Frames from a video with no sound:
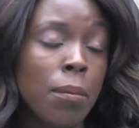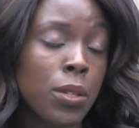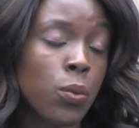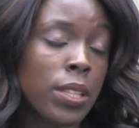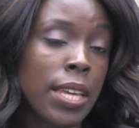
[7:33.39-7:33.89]

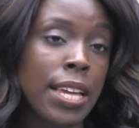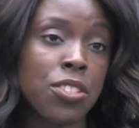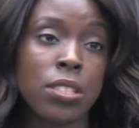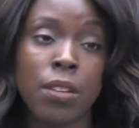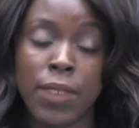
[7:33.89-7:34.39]
between the
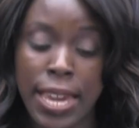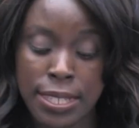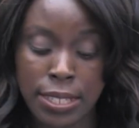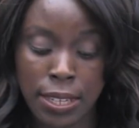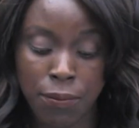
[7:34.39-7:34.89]
ages of
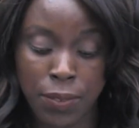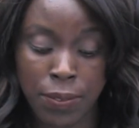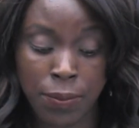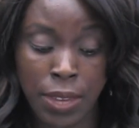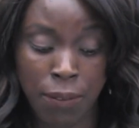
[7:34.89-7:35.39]
18
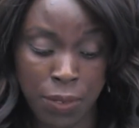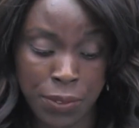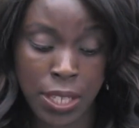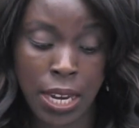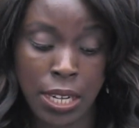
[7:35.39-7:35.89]
and
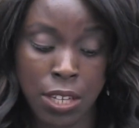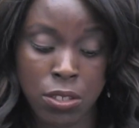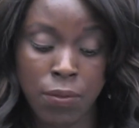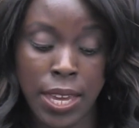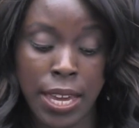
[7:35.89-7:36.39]
59
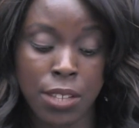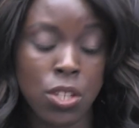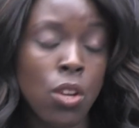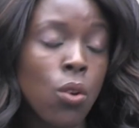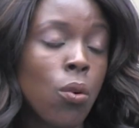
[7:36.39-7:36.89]
years of age
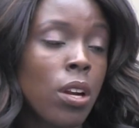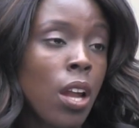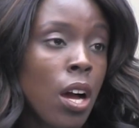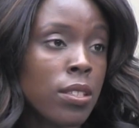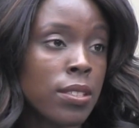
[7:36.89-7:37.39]
who are
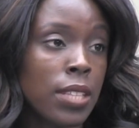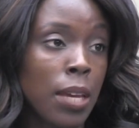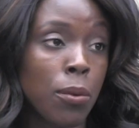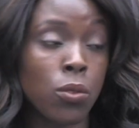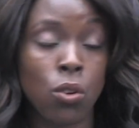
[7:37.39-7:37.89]
not
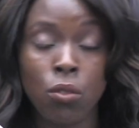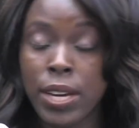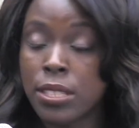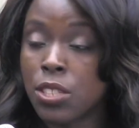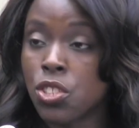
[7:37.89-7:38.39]
disabled or
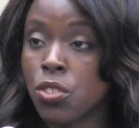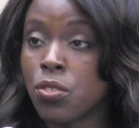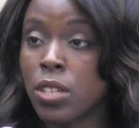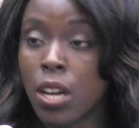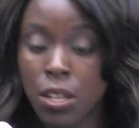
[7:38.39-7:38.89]
raising children